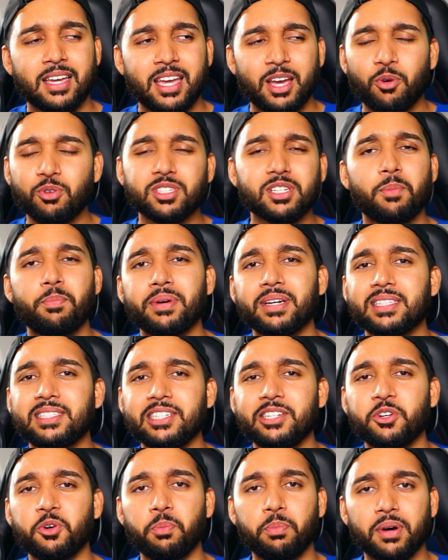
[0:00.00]
It wasn't a big
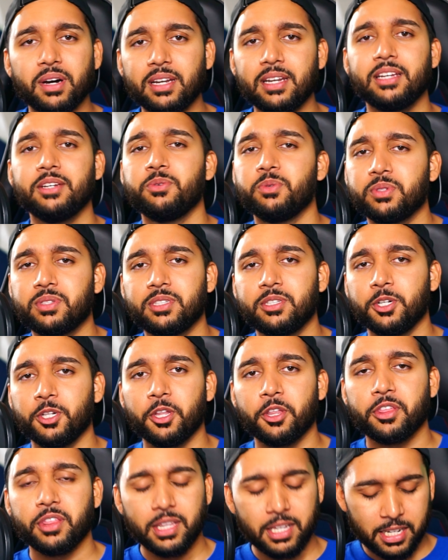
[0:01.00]
deal, but it was still a
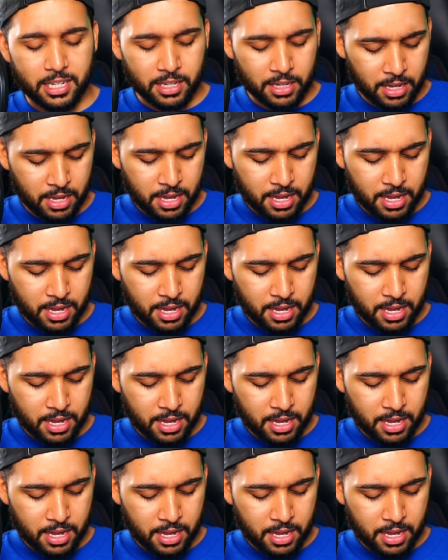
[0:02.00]
thing.